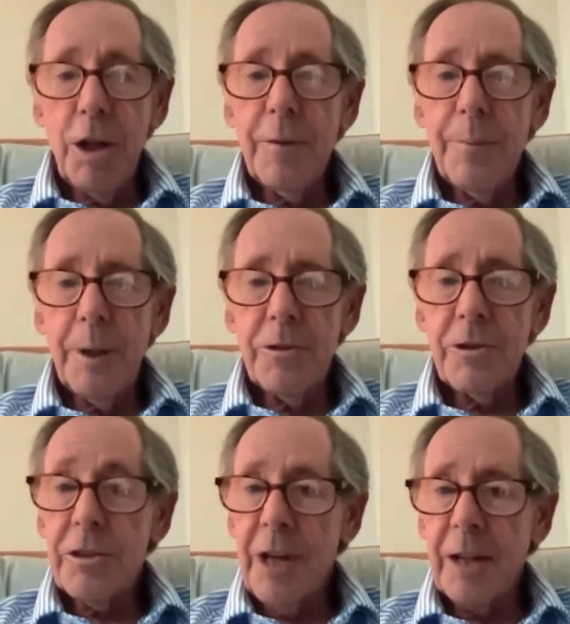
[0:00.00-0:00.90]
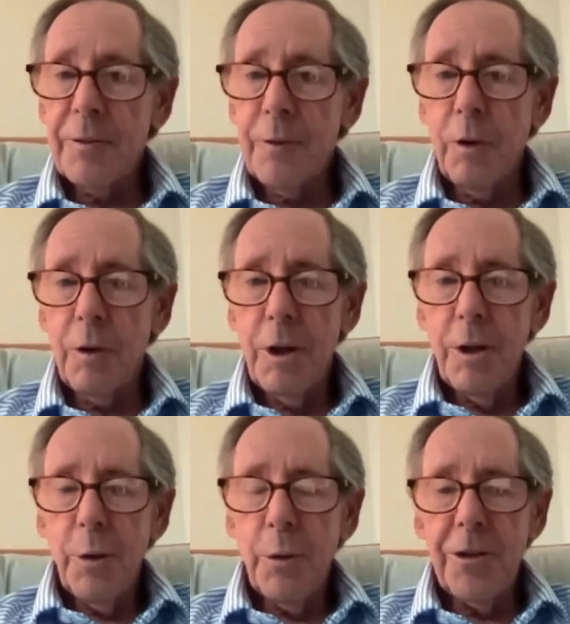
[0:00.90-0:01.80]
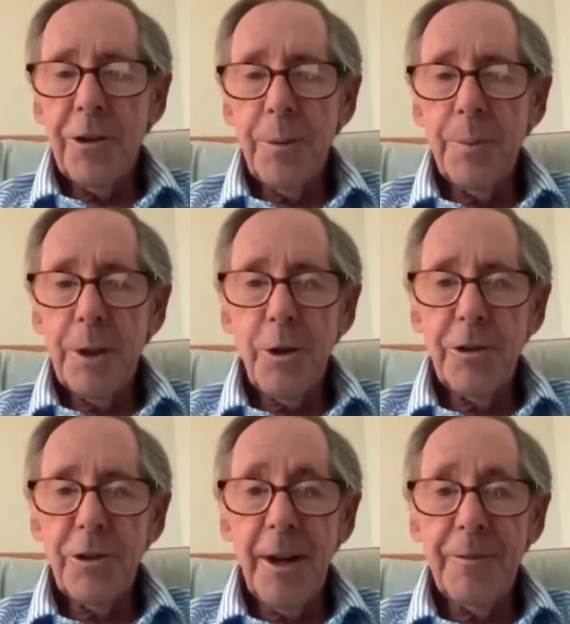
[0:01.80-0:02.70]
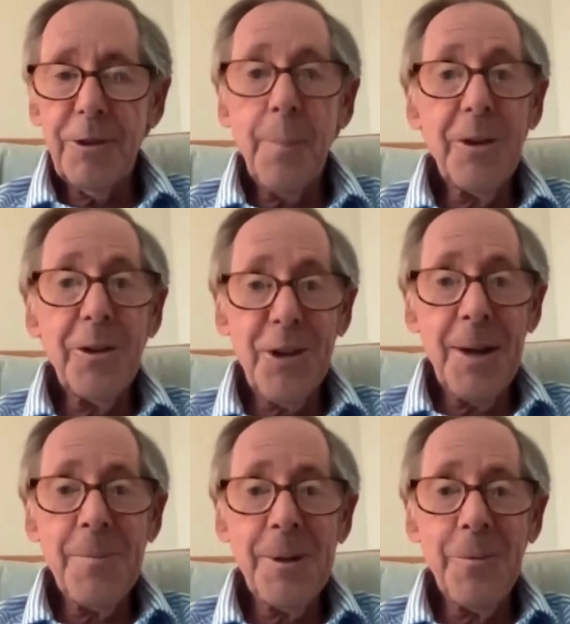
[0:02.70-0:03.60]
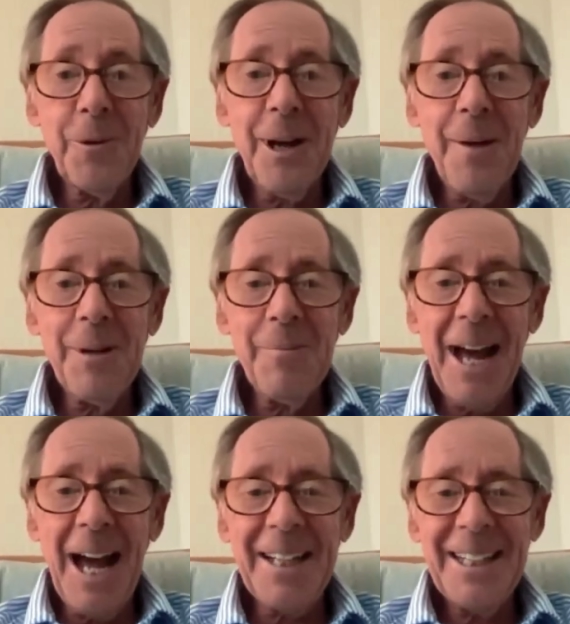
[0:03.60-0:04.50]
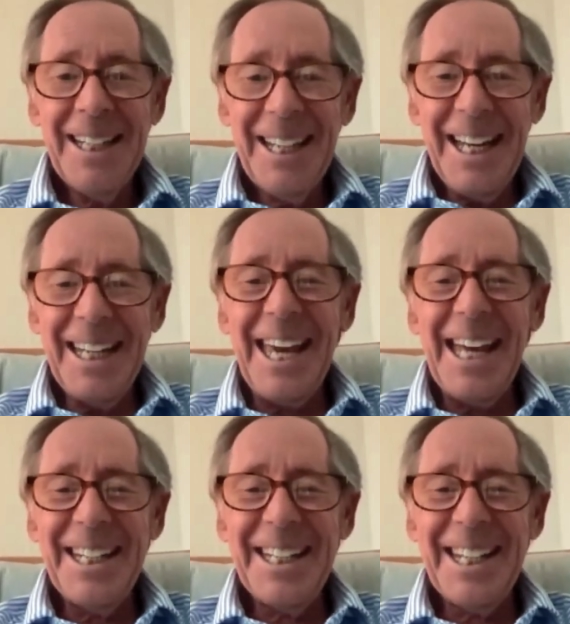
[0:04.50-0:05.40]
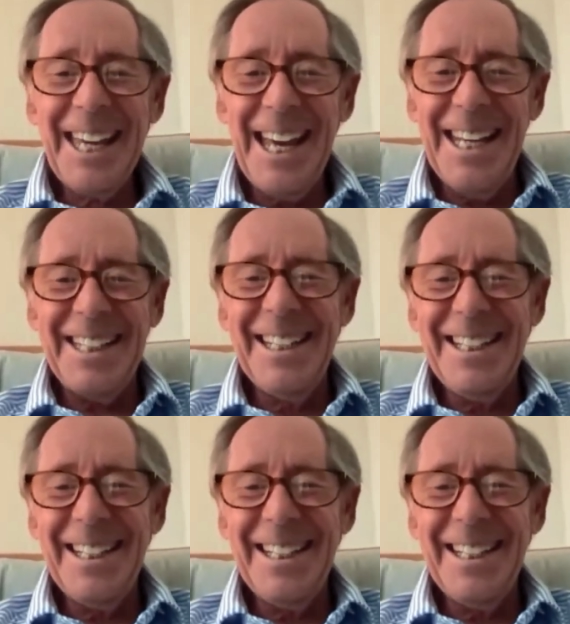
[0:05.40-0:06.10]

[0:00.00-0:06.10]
know you've been successful with it because you have some of the same people coming back again and again.